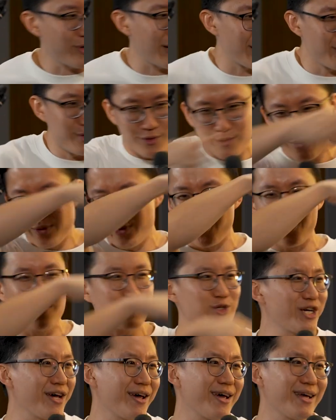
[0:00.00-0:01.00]
to, like, you know,
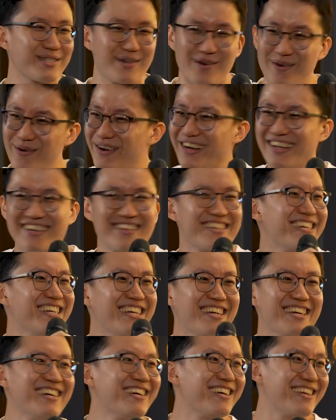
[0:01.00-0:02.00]
throw chairs or...
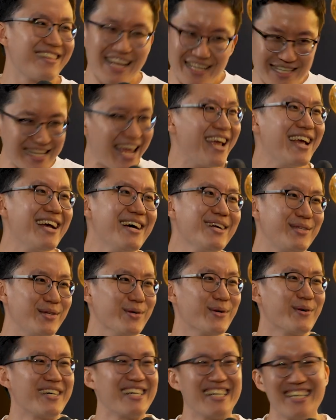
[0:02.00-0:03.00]
That's anger too.